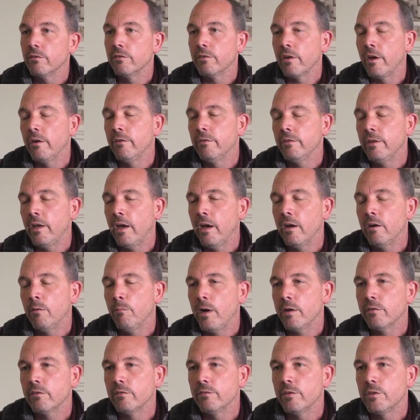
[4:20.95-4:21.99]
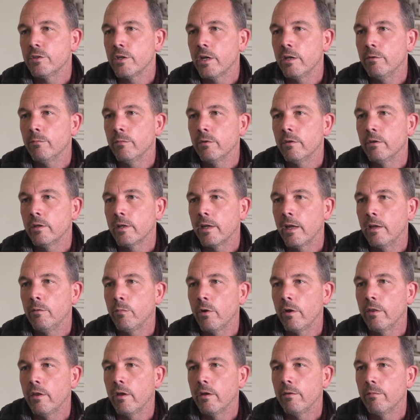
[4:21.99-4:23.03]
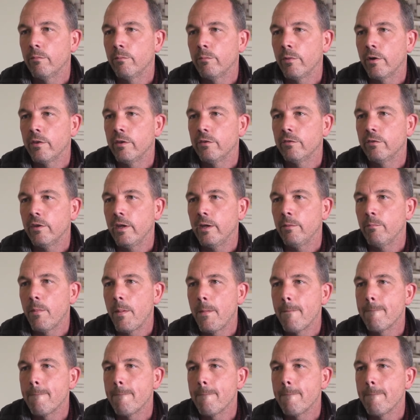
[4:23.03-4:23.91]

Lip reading: So yeah, a massive achievement again by the team.